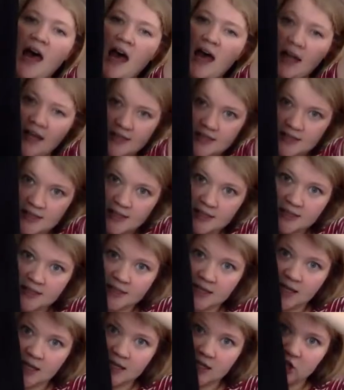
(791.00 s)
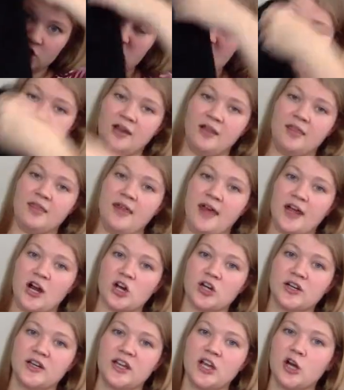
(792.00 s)
excellent condition. They
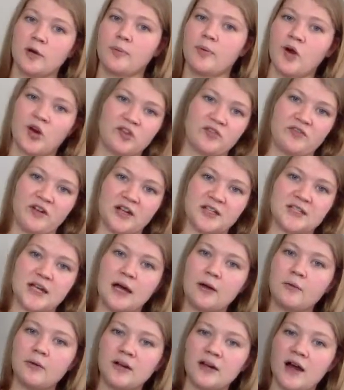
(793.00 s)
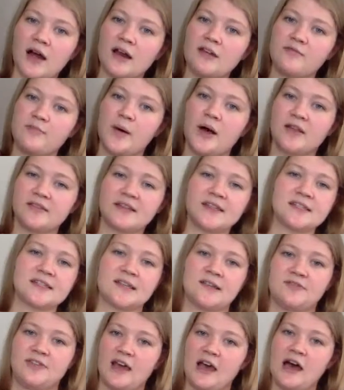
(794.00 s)
are near perfect. I would not have bought these
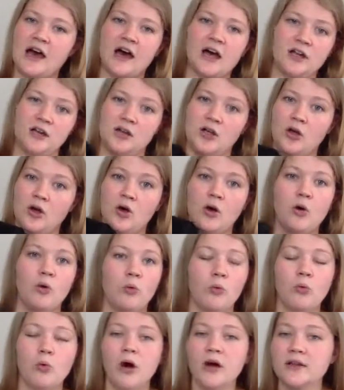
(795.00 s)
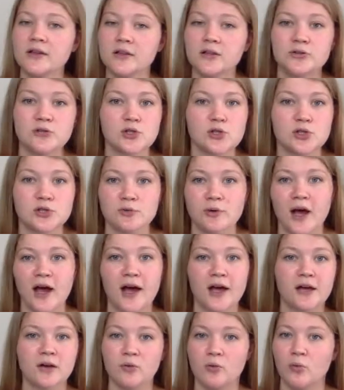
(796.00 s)
if they had one loose
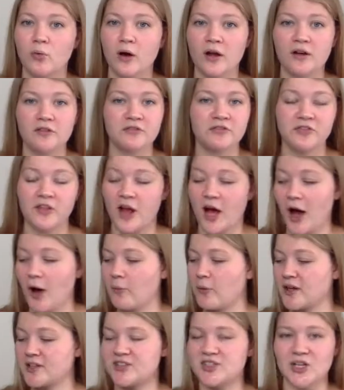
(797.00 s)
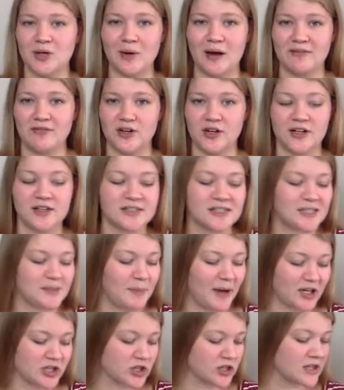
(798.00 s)
thread, one flaw whatsoever,
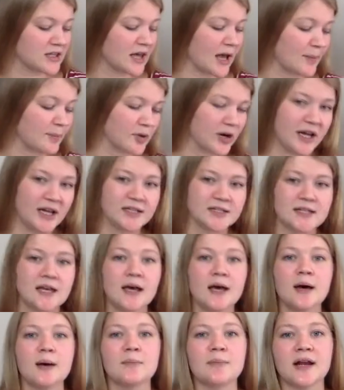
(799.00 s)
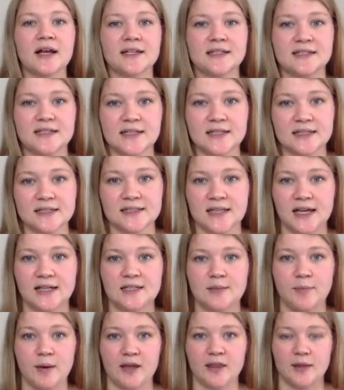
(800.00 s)
especially that brand. But I did decide
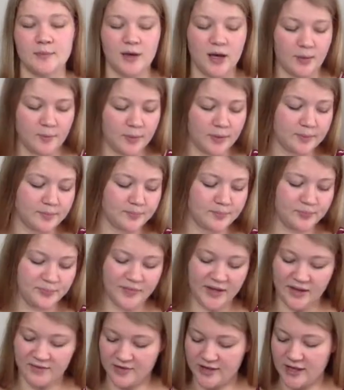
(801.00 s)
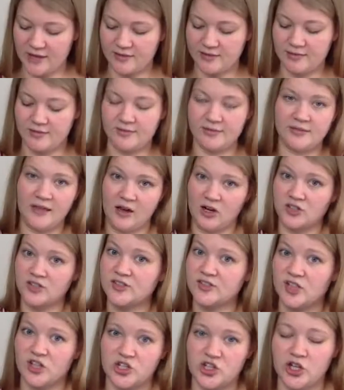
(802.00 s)
to pick them up given that they are
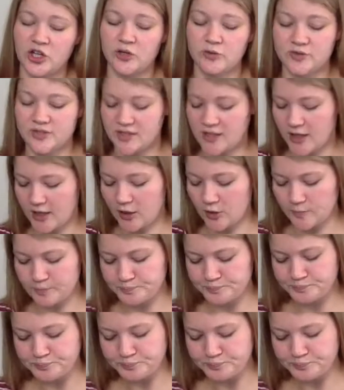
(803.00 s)
such a cute style.